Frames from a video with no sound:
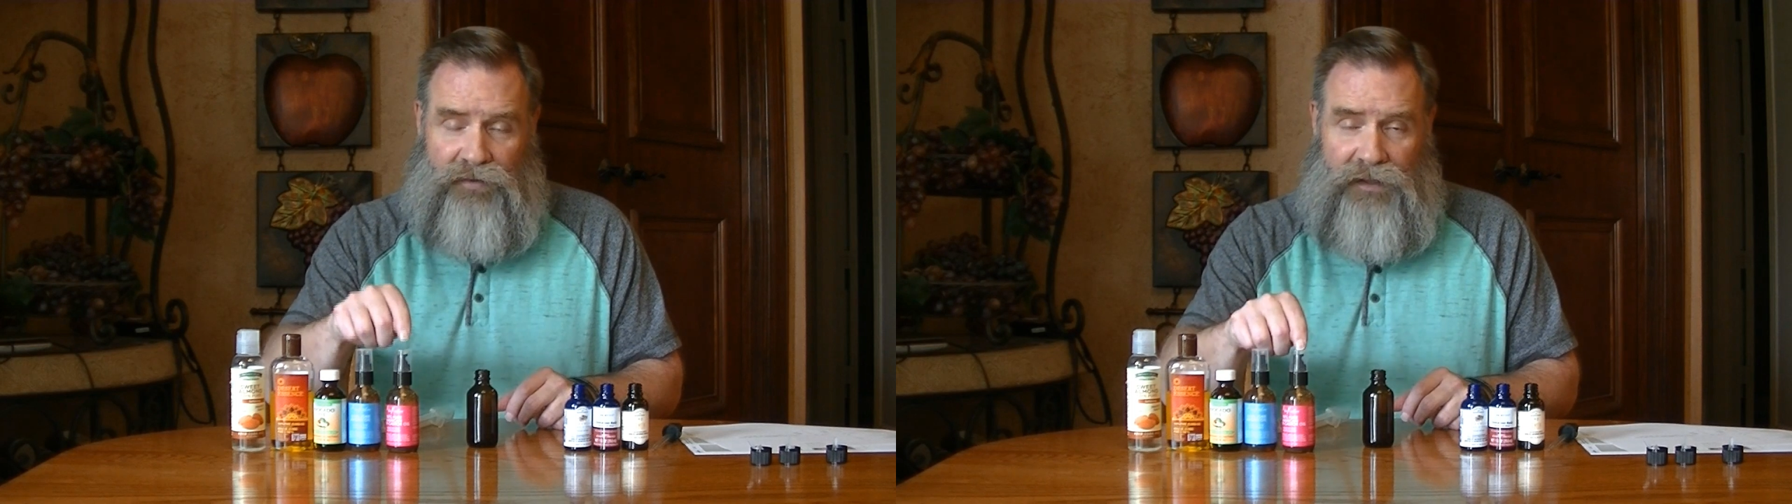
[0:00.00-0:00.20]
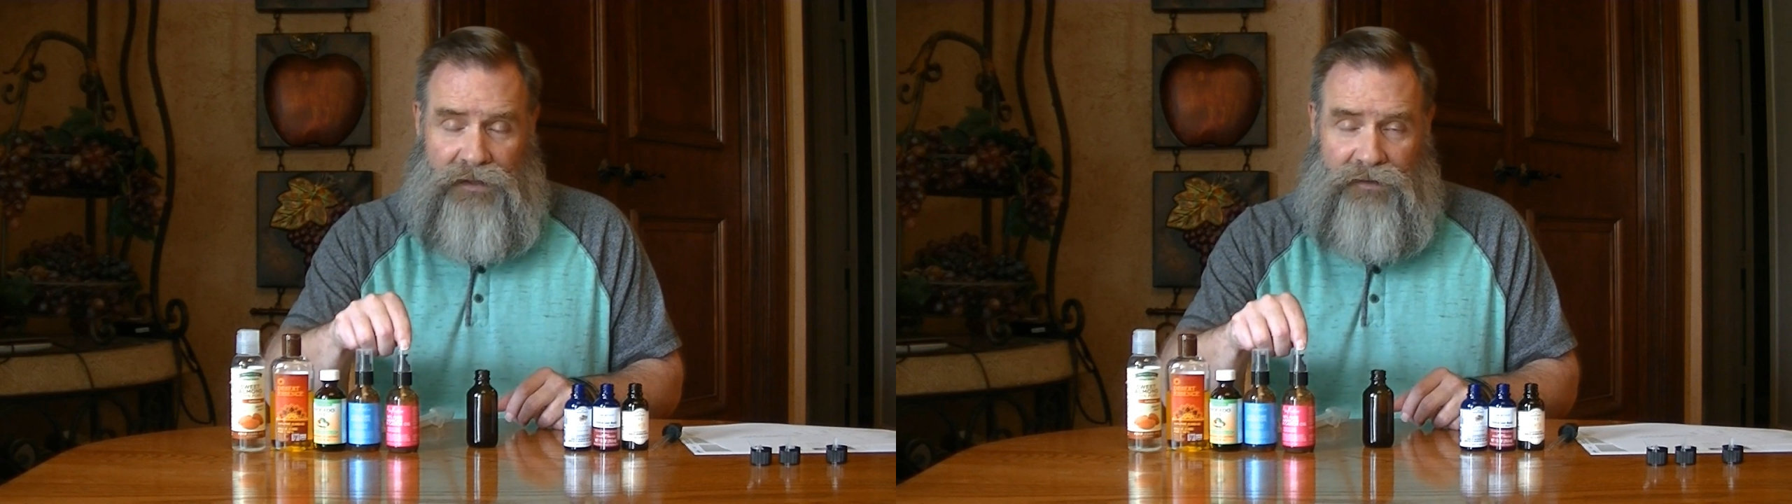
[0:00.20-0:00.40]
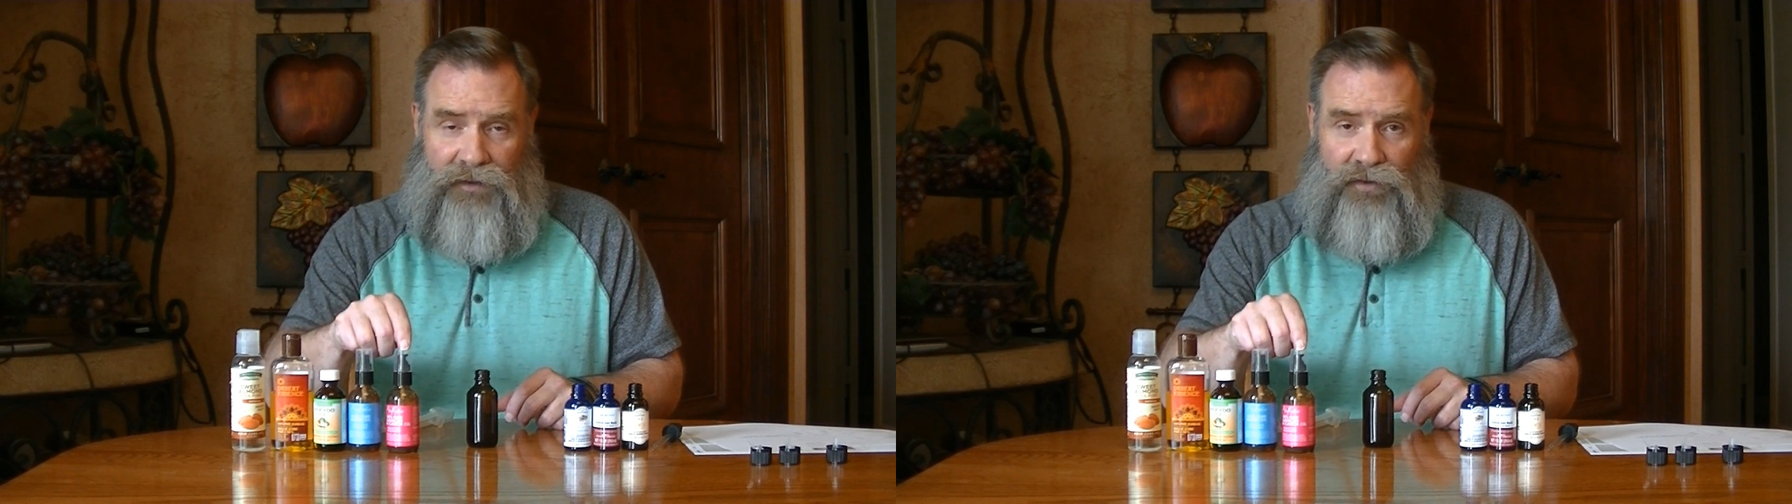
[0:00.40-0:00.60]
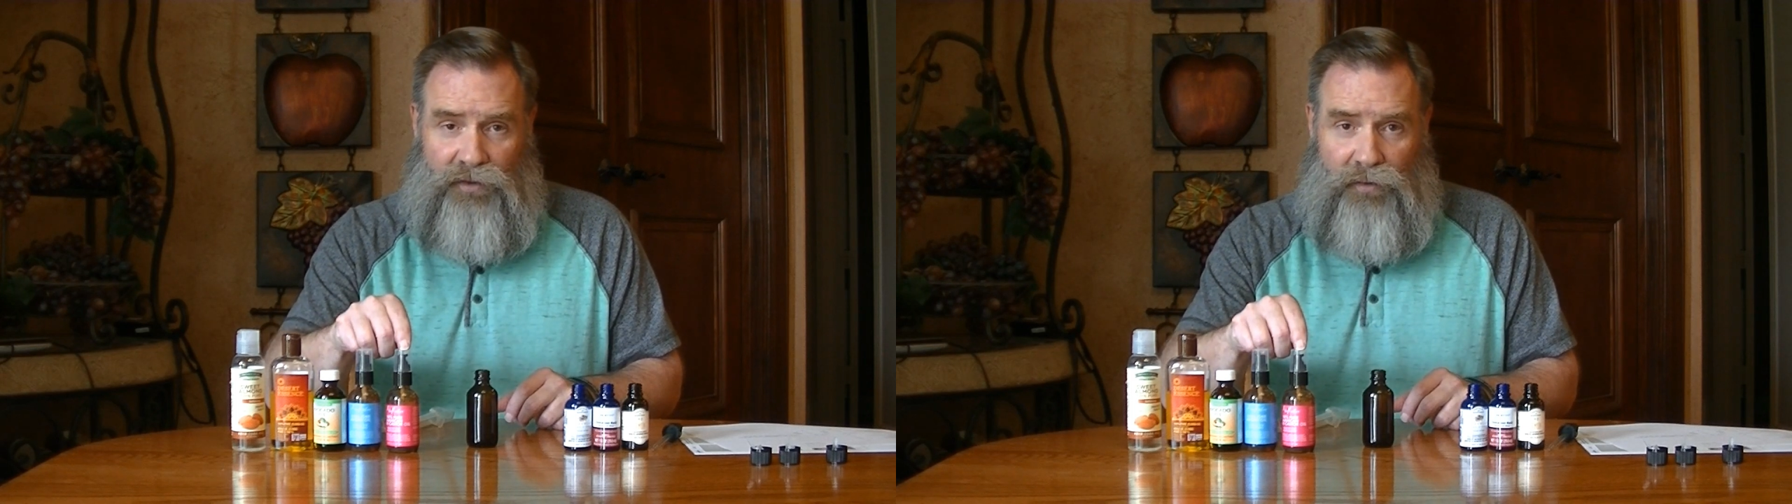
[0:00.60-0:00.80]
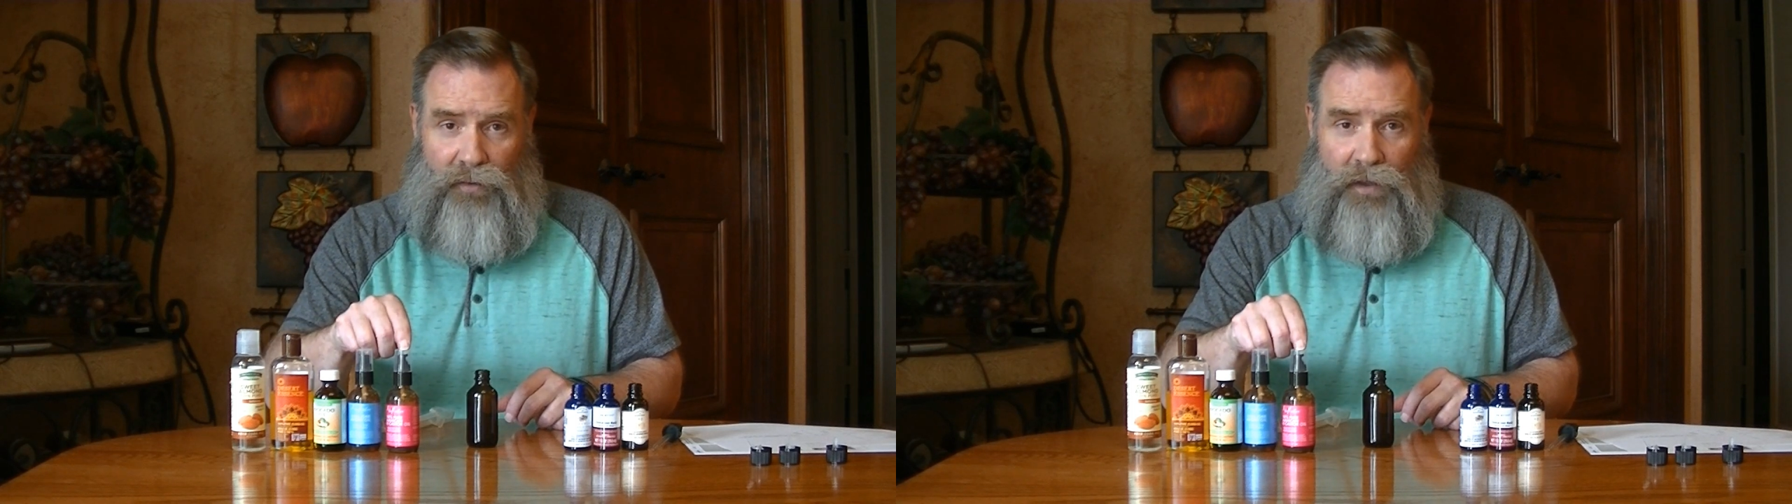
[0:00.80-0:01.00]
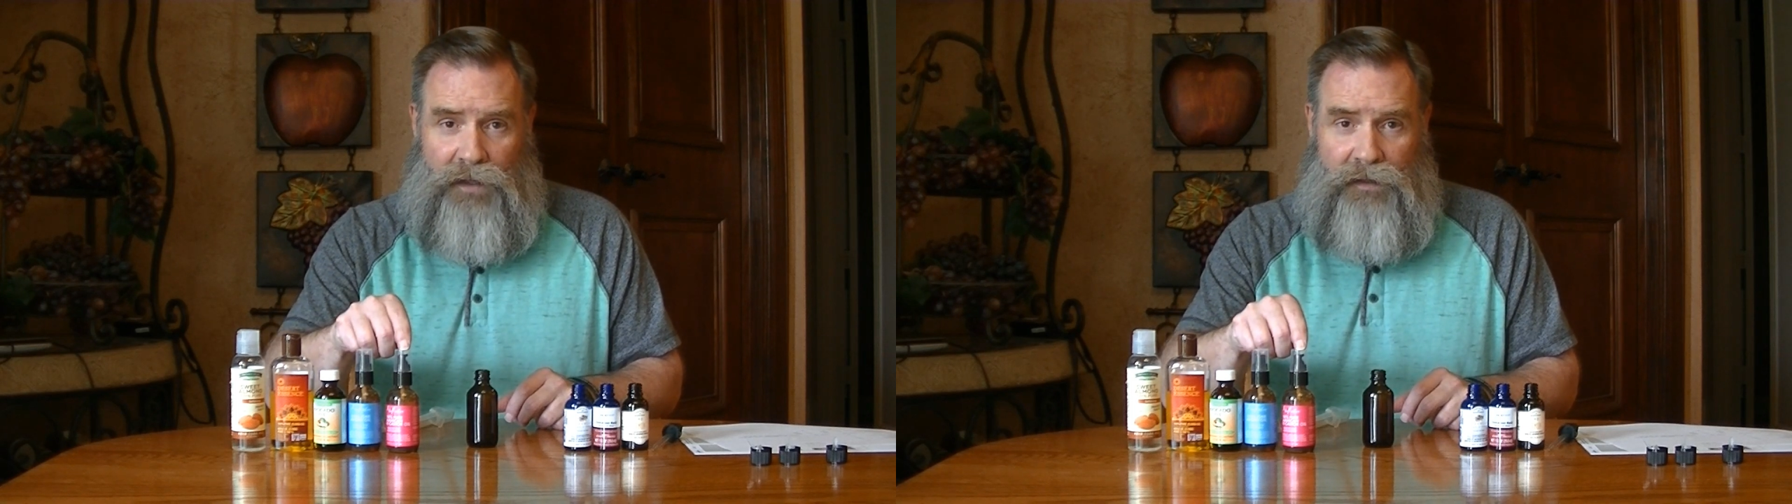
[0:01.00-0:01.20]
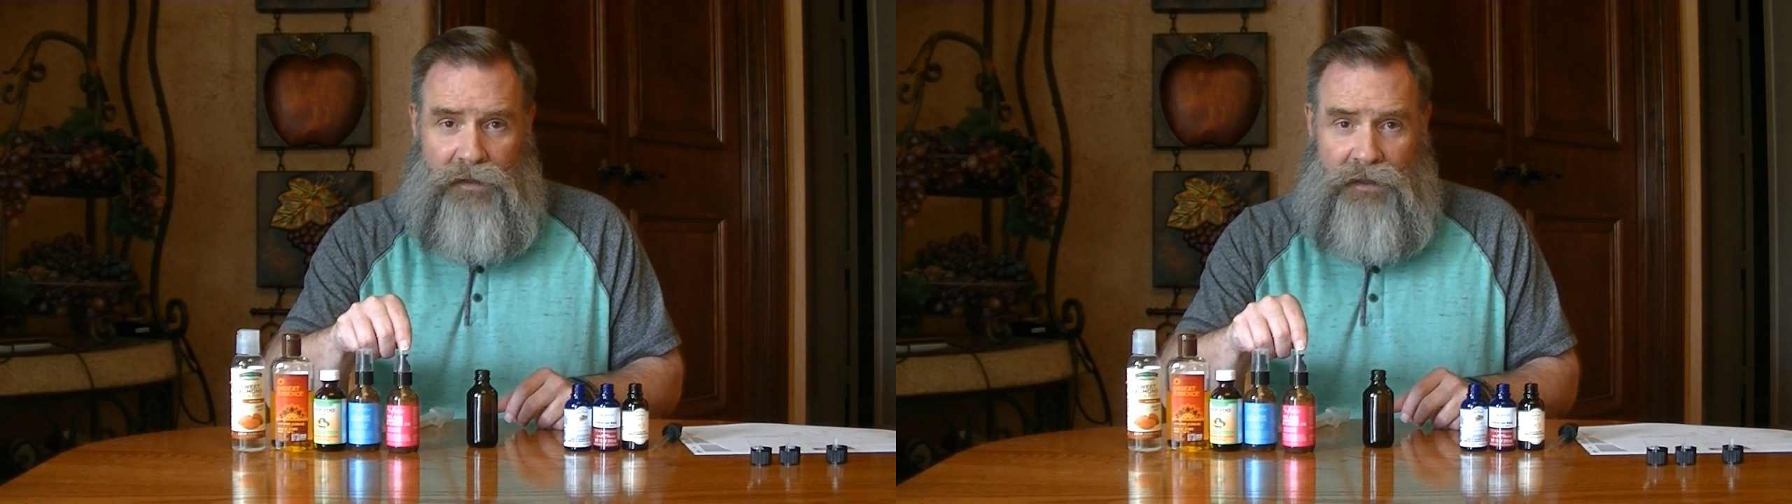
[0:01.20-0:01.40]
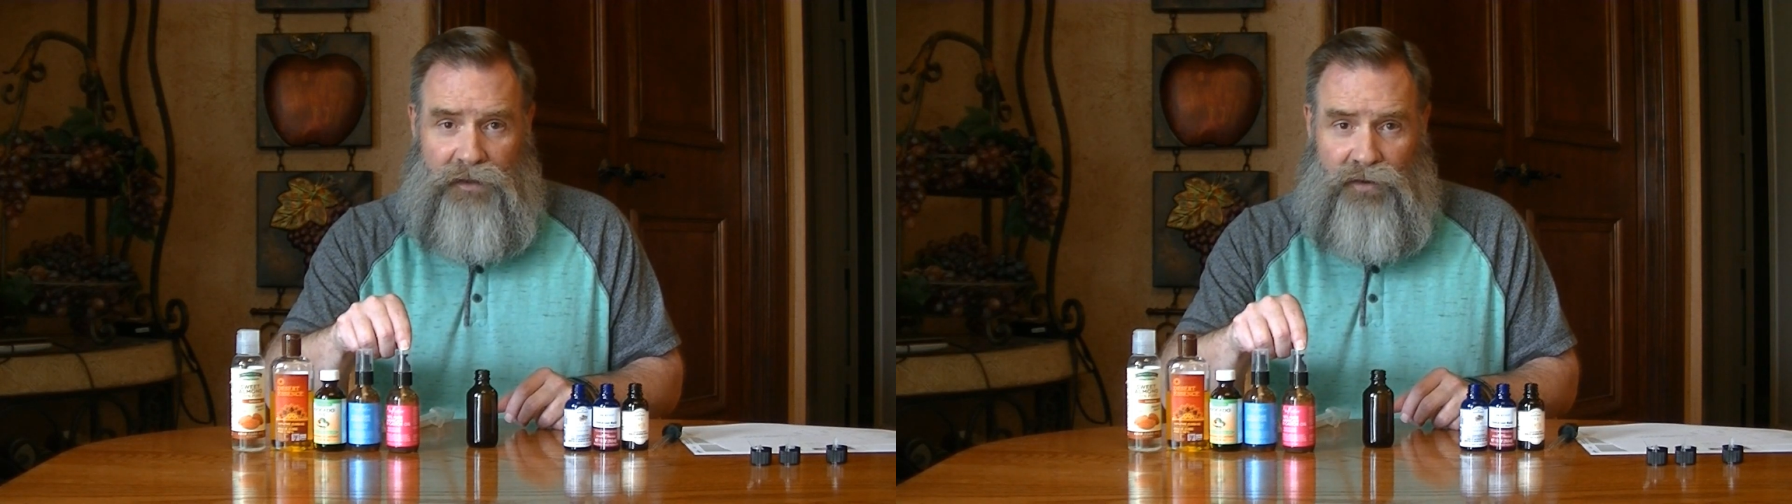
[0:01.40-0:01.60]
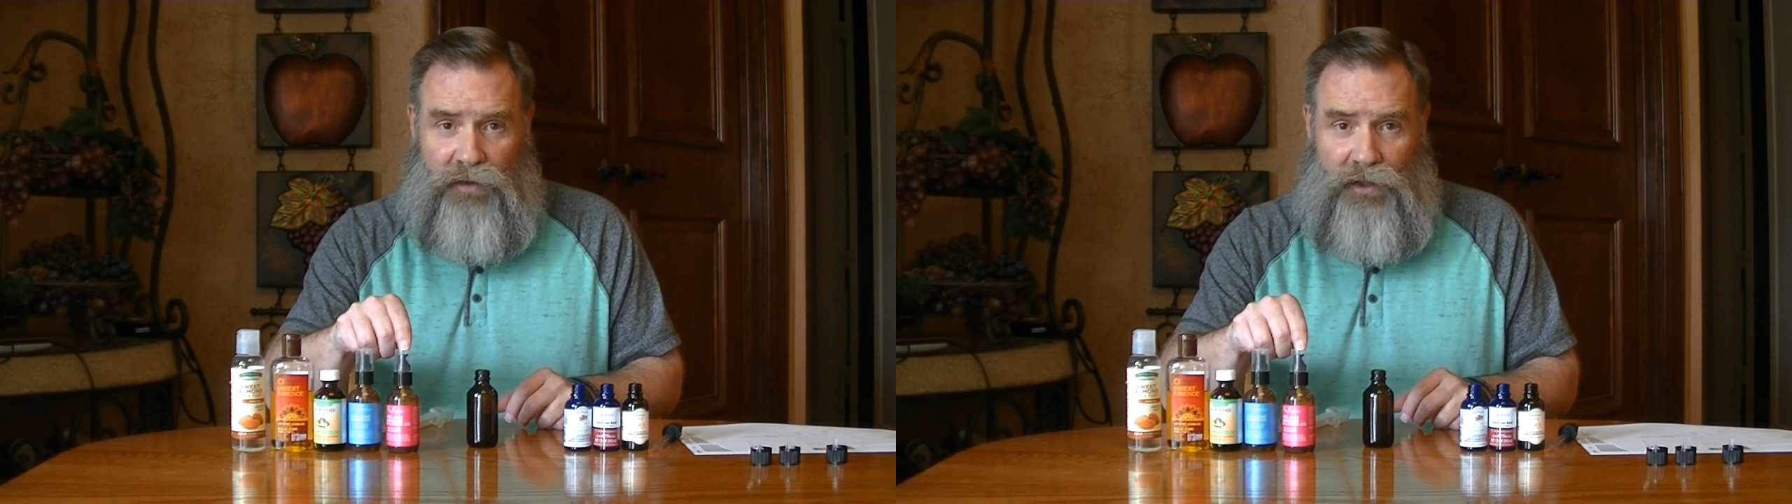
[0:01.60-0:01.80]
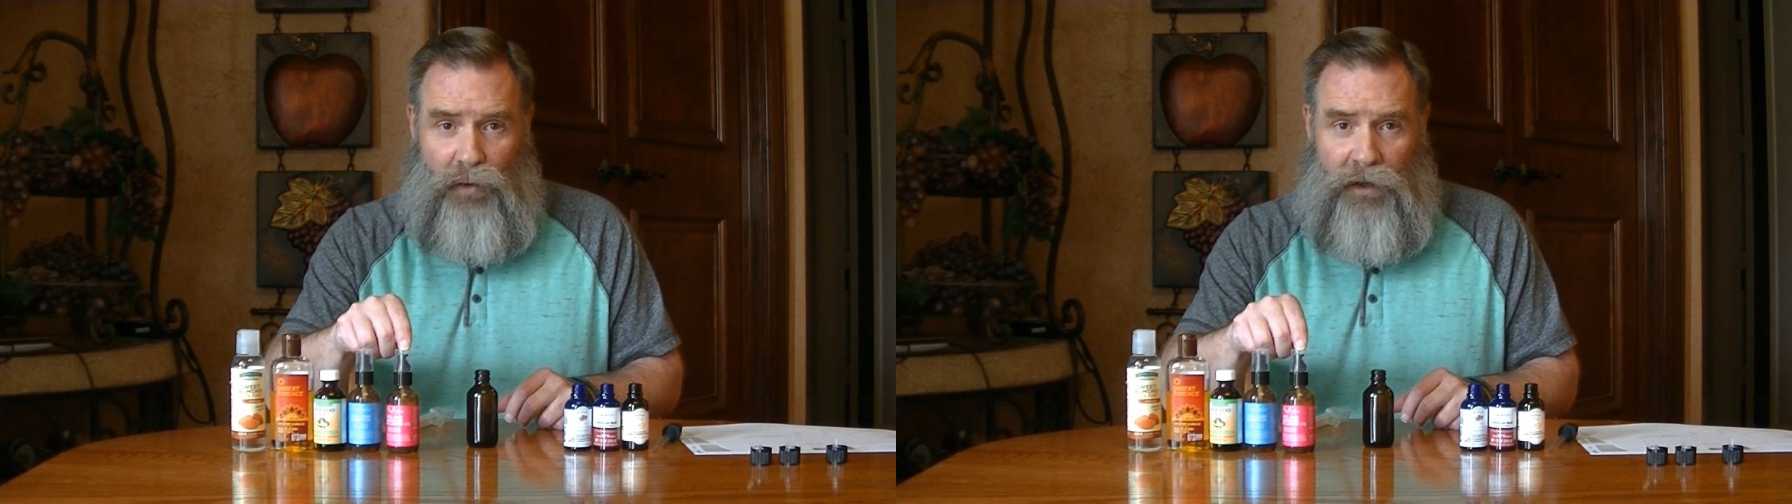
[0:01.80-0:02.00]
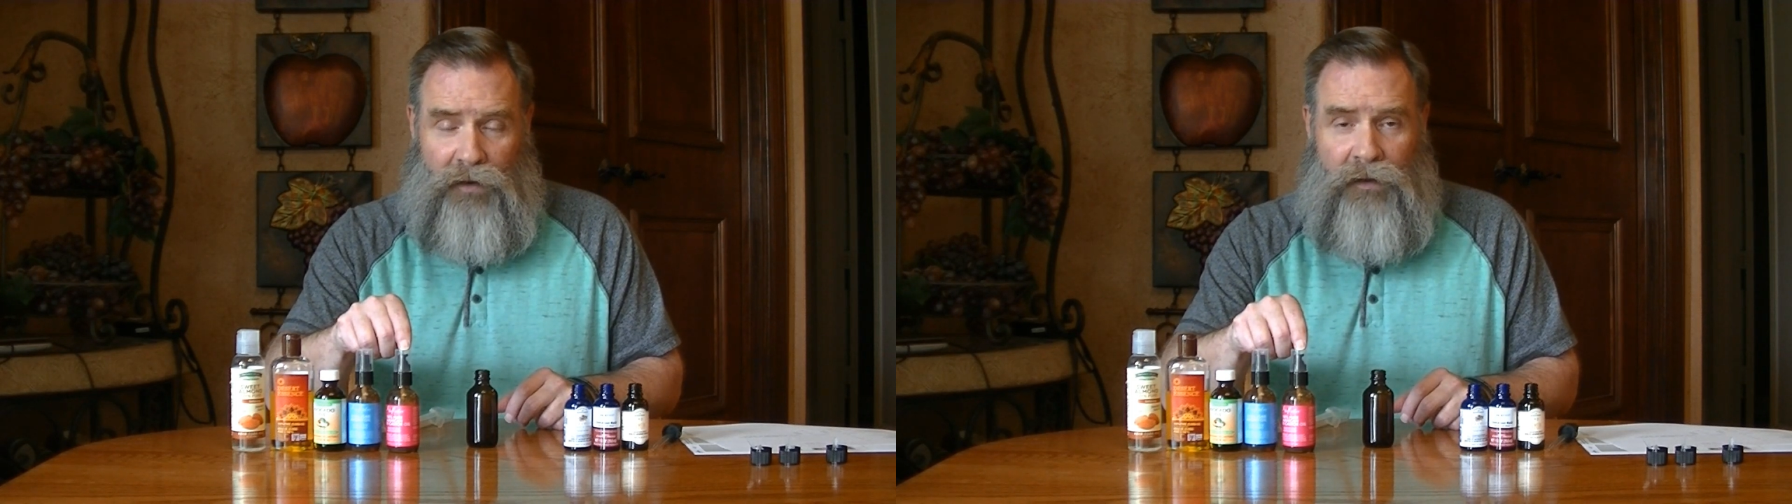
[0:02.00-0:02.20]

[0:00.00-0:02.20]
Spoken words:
gets into the oil.